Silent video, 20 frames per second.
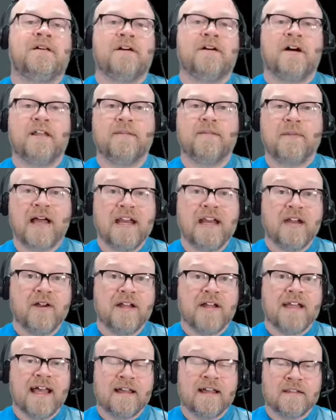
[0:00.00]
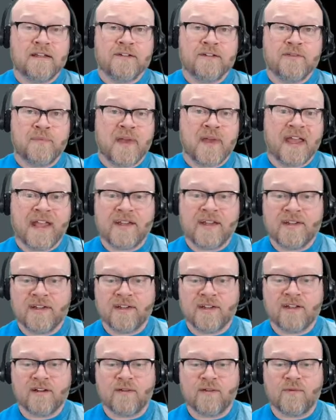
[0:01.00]
On the binary downloads page,
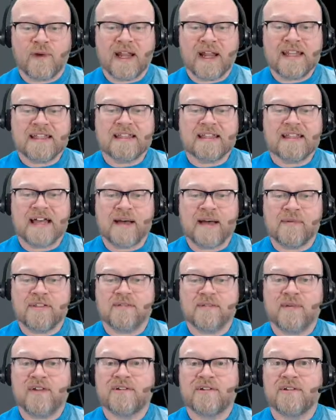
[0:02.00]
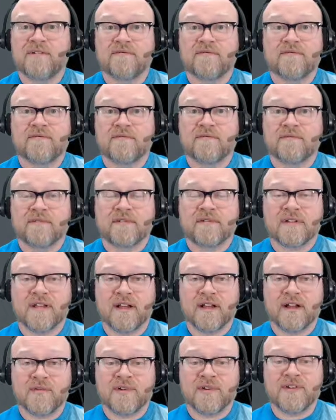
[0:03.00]
right at the top is a bunch of
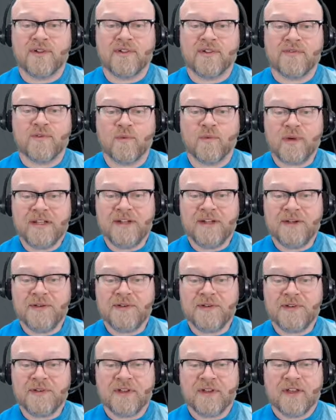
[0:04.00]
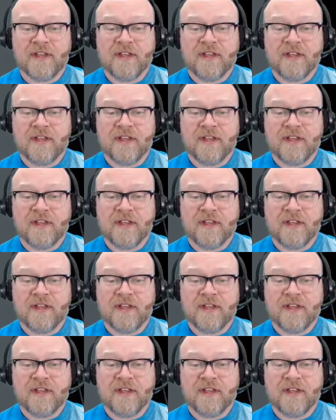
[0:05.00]
results for Windows,